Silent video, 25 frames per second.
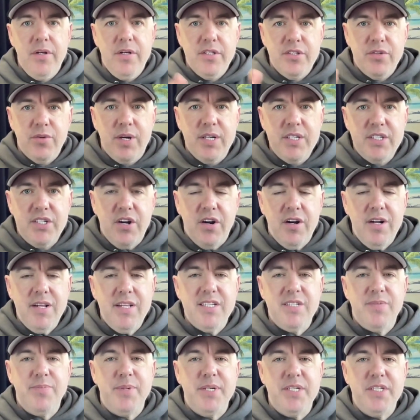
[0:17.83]
So I started
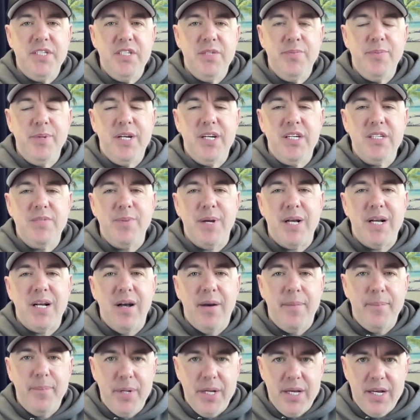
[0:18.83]
this business because my
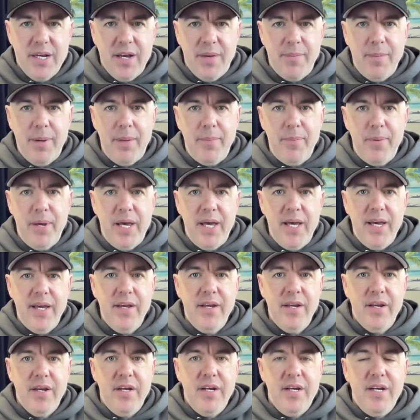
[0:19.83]
company cut my
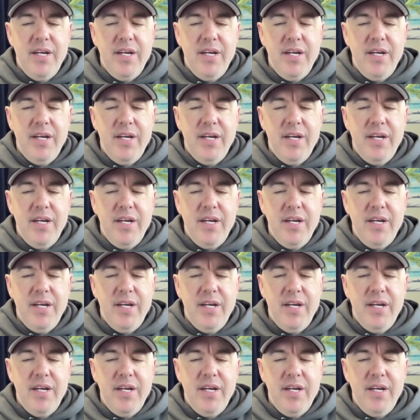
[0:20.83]
pay,